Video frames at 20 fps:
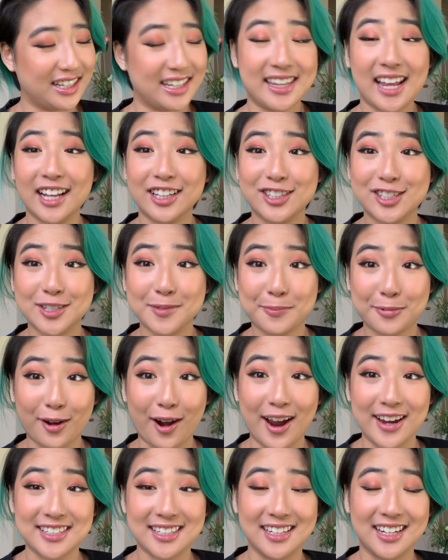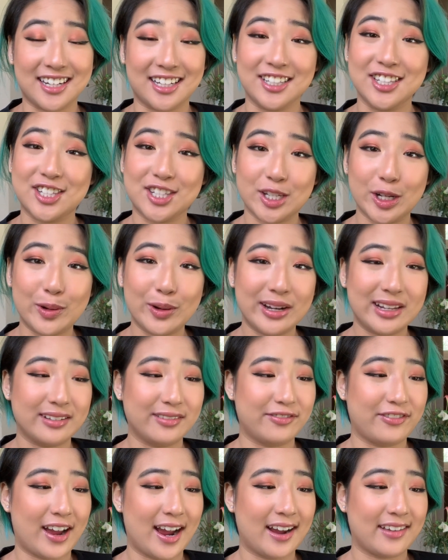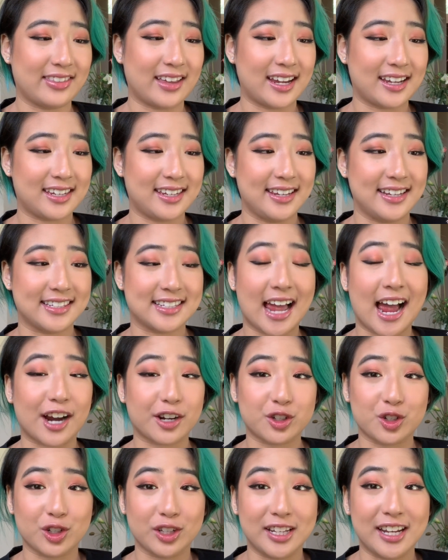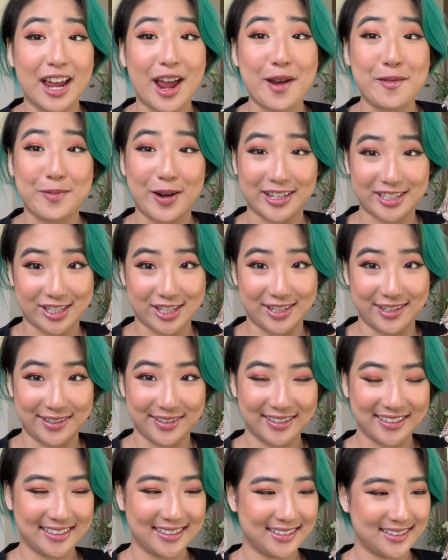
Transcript: and that's surprising considering the fact that he is actually a rescue.